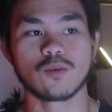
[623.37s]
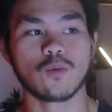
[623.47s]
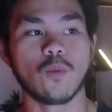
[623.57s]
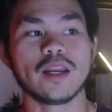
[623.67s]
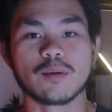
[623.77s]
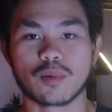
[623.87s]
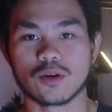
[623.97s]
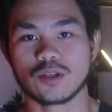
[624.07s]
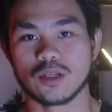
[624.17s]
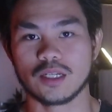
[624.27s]
when a
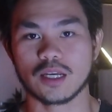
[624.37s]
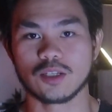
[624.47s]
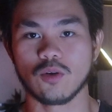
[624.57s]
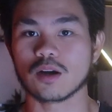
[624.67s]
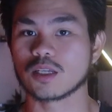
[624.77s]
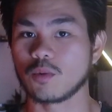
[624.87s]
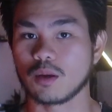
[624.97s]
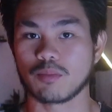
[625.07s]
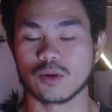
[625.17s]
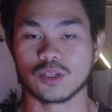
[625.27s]
person takes drugs and when a
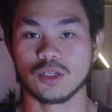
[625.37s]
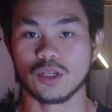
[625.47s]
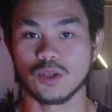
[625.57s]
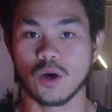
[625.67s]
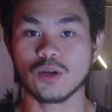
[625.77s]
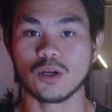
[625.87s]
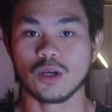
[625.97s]
person does not.